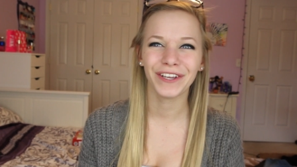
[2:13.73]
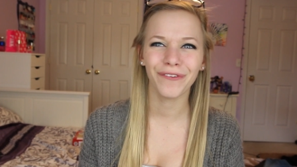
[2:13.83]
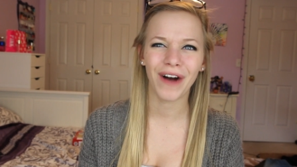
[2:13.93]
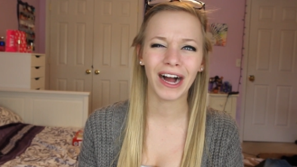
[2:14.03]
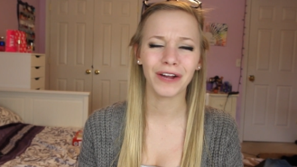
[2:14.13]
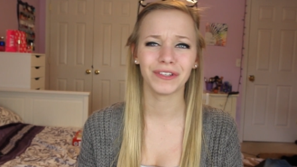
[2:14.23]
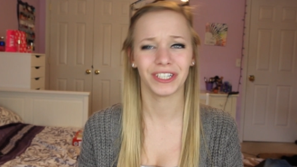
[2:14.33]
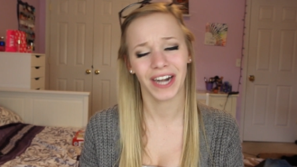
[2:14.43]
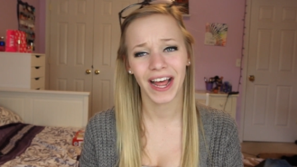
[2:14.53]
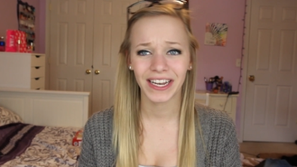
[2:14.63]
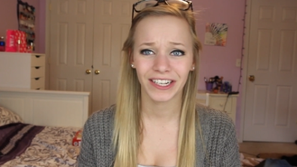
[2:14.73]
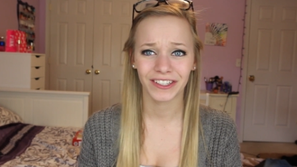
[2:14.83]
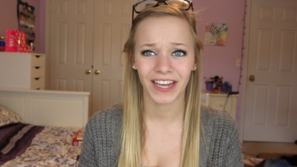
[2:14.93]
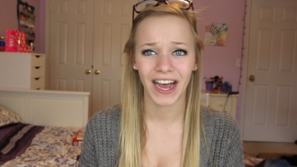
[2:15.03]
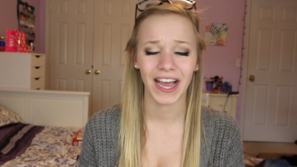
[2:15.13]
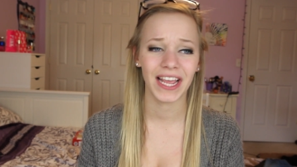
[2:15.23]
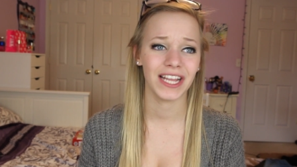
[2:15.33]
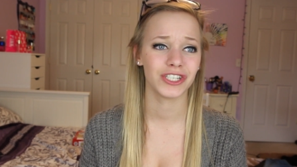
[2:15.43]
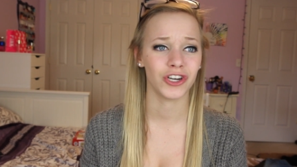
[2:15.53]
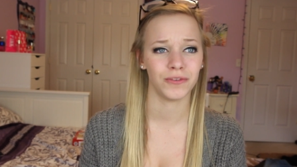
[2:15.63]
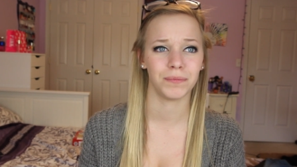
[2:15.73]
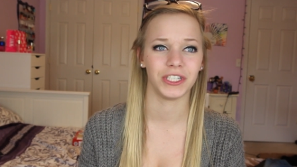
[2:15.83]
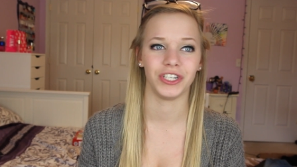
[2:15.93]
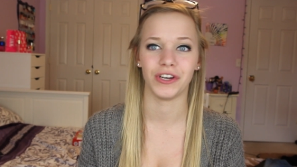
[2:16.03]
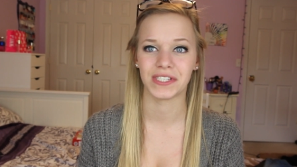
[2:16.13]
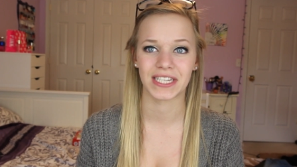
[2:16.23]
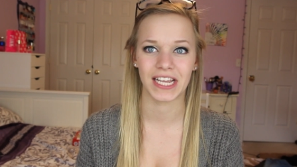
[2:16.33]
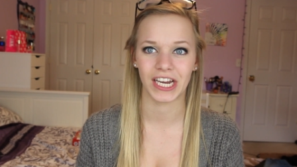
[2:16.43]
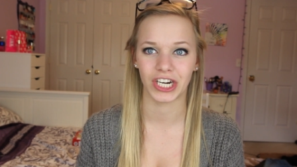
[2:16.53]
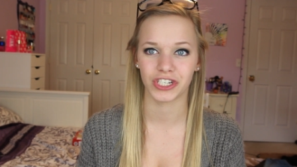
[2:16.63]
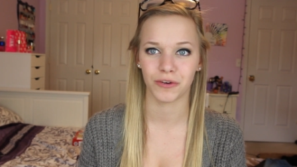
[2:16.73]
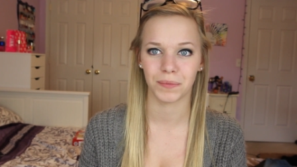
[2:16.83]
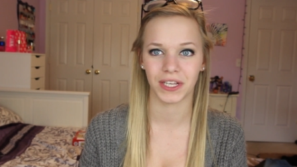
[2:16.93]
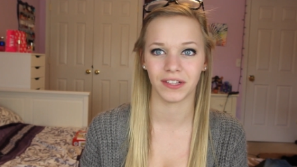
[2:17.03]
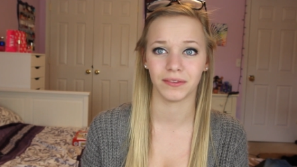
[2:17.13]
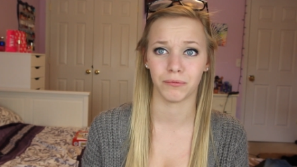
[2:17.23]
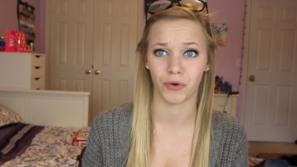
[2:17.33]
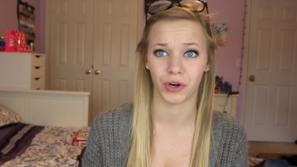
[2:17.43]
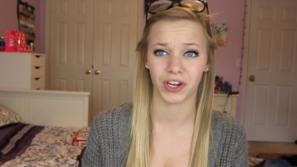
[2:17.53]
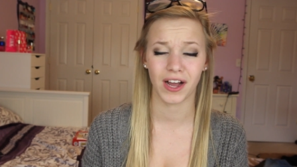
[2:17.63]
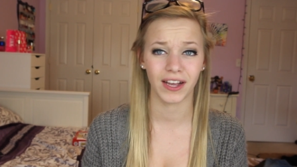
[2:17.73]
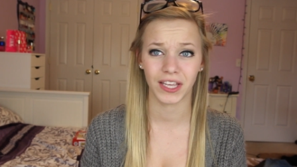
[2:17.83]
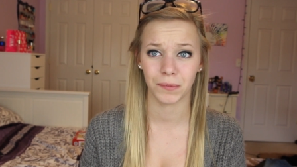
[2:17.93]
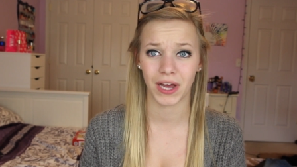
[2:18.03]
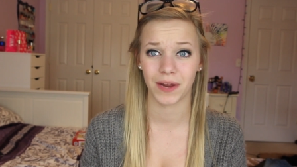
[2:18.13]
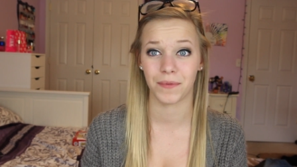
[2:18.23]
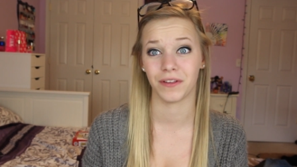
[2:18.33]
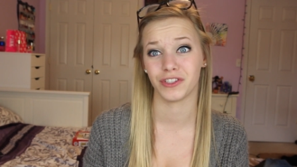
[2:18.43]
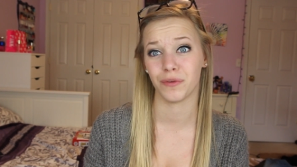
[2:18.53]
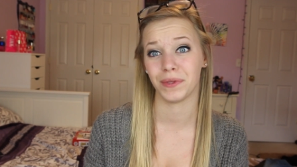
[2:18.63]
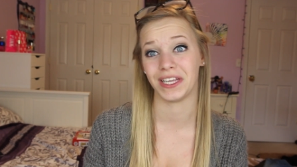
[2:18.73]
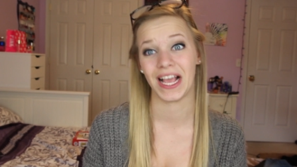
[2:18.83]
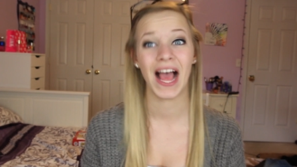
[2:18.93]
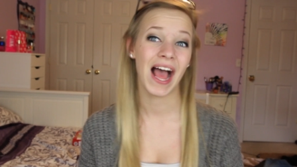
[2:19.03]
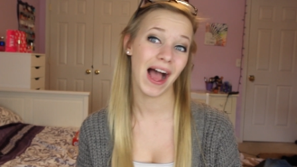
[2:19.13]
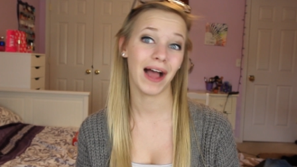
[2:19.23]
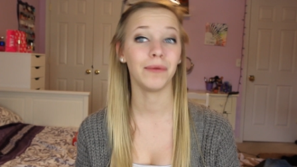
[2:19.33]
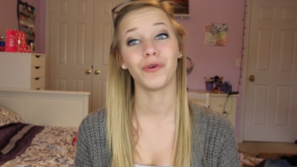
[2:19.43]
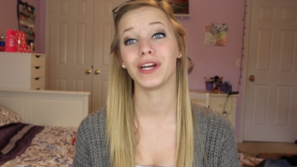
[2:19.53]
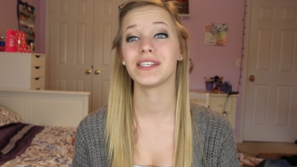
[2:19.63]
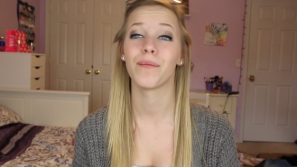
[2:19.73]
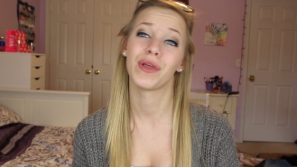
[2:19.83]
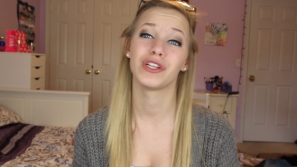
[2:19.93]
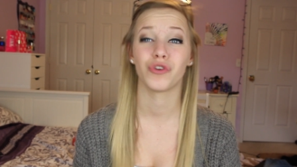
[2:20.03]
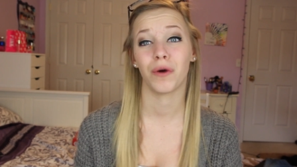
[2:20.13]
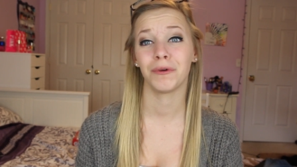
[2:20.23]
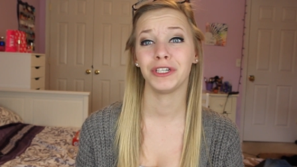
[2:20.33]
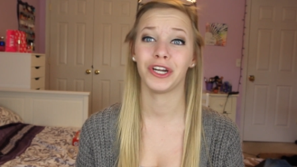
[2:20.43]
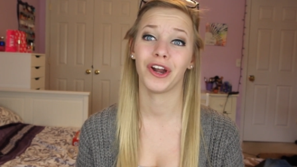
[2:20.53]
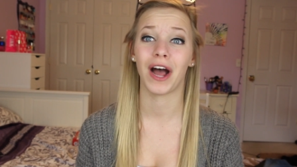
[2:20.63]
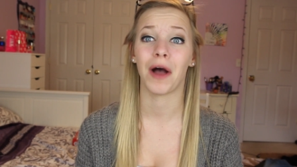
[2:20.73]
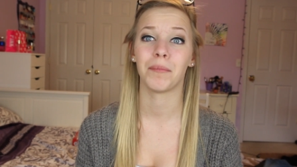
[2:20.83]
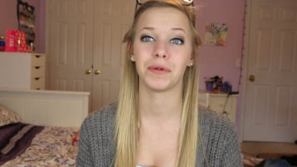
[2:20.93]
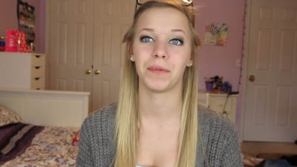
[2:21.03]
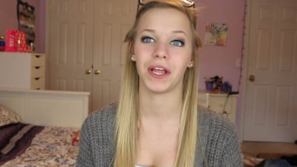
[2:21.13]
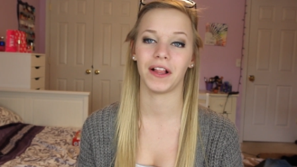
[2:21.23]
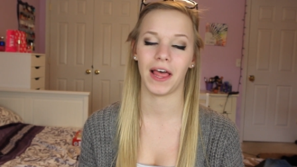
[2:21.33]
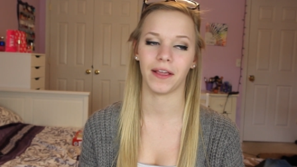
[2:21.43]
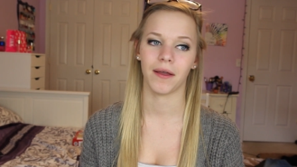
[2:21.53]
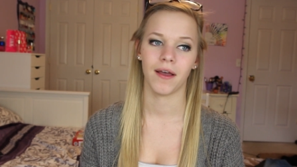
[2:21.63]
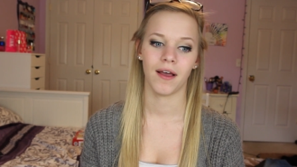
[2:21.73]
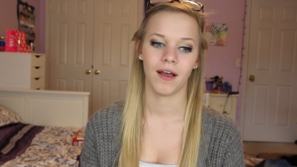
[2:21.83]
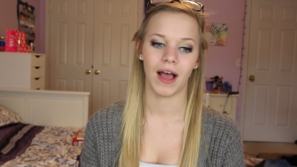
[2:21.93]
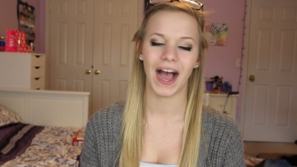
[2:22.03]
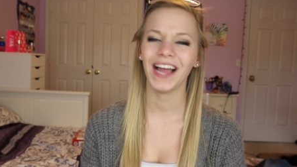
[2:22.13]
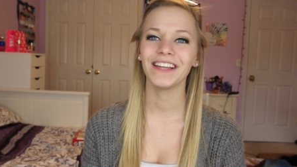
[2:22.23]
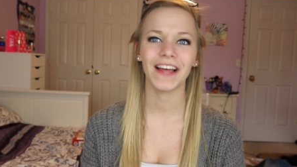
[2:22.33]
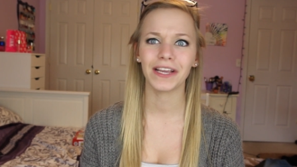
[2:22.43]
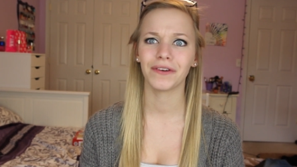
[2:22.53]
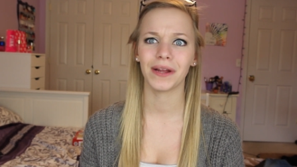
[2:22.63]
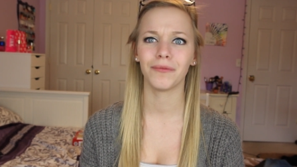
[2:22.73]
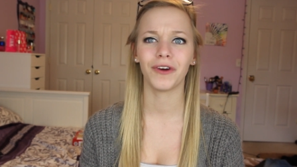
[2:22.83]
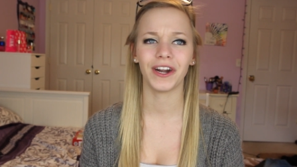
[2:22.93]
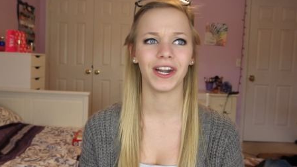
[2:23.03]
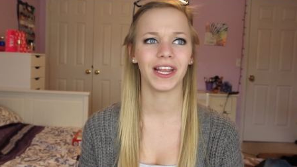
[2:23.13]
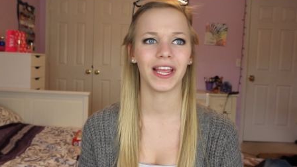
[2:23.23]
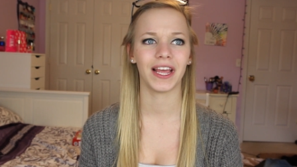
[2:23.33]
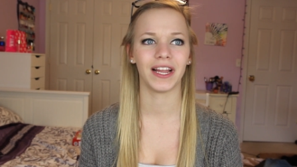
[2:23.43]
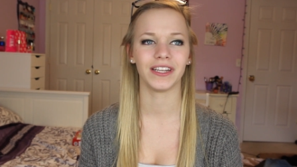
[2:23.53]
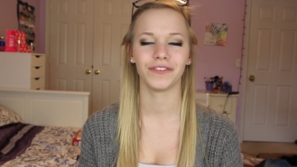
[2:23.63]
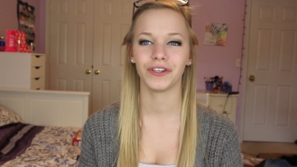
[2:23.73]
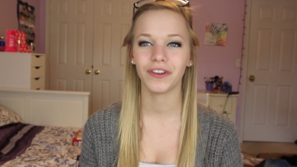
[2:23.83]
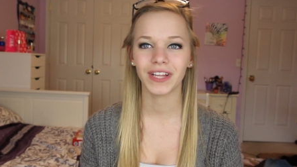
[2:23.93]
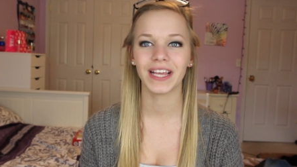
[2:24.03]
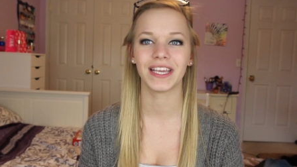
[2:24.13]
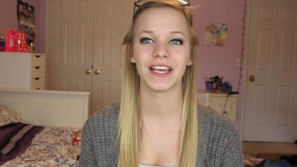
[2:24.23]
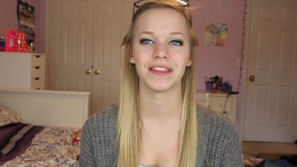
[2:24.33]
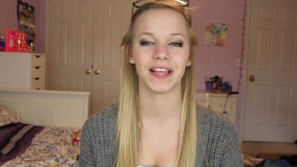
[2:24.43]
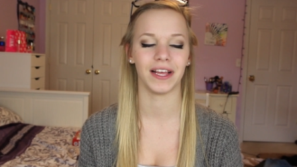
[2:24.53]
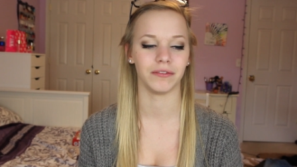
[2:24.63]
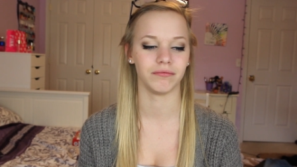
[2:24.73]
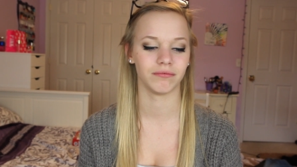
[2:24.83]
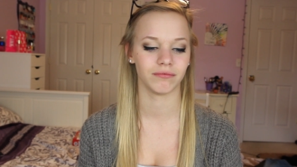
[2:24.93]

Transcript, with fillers: You walk with your head held high and don't put your nose in the air. Don't be more cocky about it. Don't be like, I'm wearing something adorable and you're not. But be like, I like what I'm wearing and if you don't like it then